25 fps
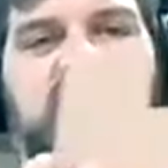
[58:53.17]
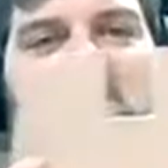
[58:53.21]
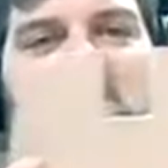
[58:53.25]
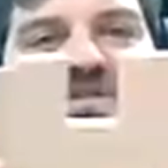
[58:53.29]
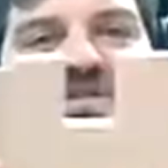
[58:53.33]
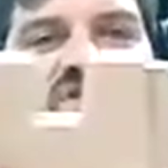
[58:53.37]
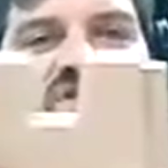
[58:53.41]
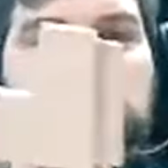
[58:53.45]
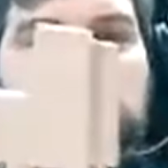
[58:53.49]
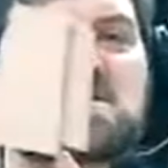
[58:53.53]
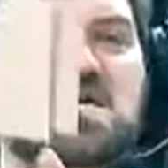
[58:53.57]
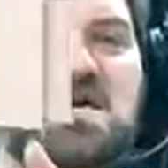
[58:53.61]
in
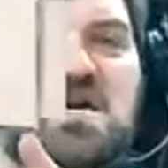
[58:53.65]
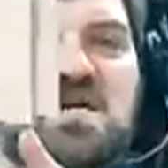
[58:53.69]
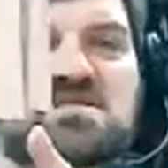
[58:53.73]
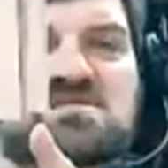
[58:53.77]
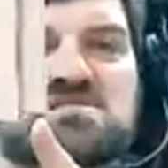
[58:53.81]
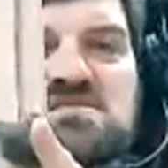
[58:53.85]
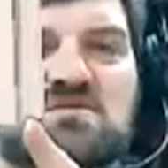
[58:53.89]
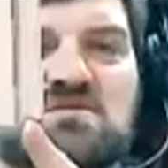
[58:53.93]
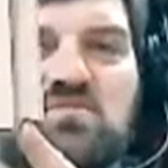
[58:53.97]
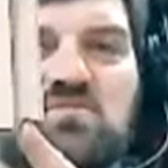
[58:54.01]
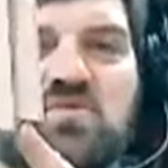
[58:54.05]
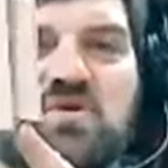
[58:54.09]
this case,
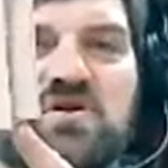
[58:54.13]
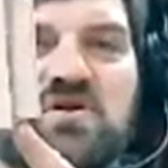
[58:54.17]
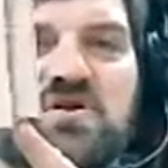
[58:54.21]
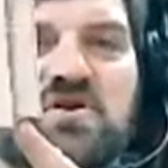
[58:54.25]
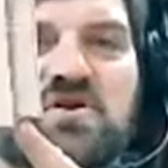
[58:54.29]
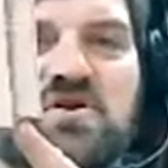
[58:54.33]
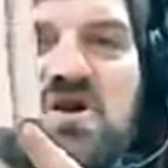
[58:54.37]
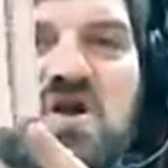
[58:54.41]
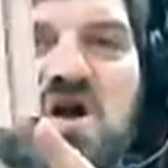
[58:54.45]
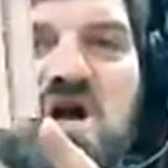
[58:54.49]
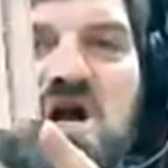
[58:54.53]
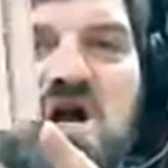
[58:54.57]
where they're
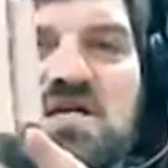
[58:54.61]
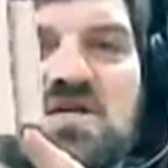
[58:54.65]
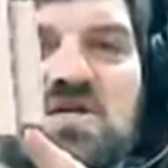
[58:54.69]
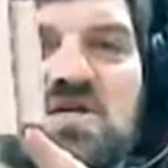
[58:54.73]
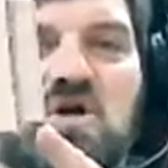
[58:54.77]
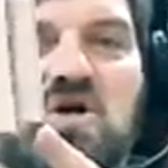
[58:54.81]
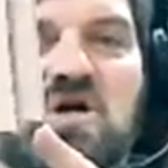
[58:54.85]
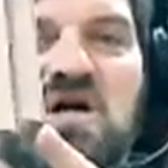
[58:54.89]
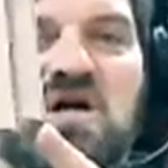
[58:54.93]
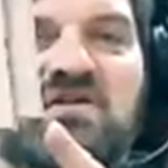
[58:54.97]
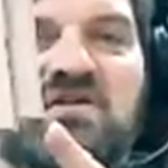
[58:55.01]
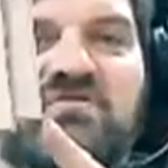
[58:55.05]
knocked
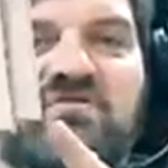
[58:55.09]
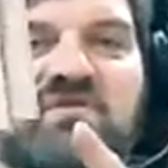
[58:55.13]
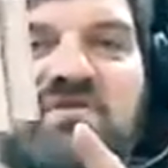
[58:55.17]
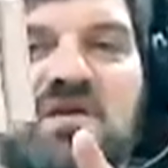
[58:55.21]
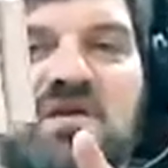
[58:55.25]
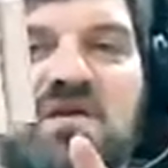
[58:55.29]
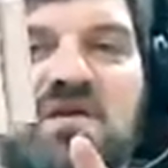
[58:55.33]
off.